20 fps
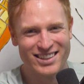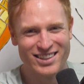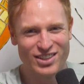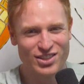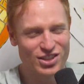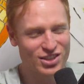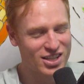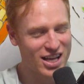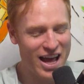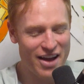So
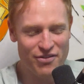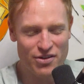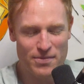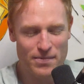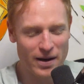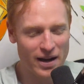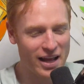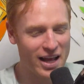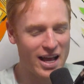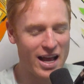just
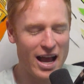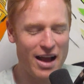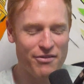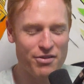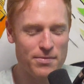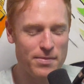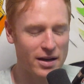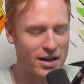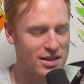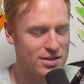everybody,
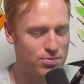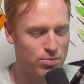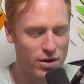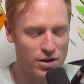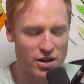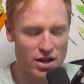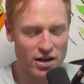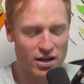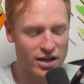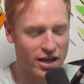everybody's
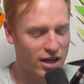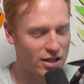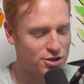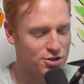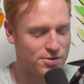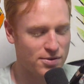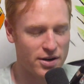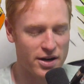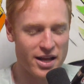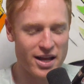with their
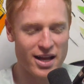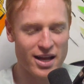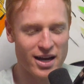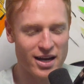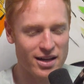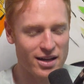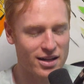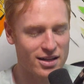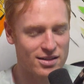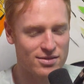country,
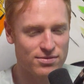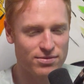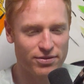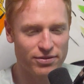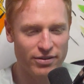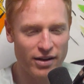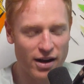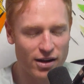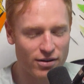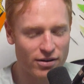and it's
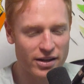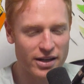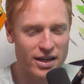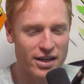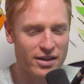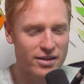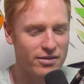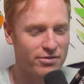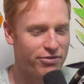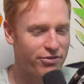
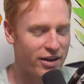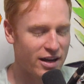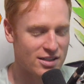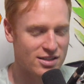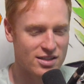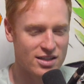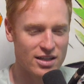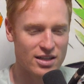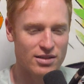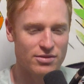very
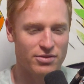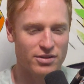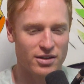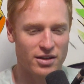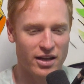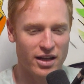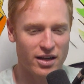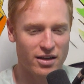festive, and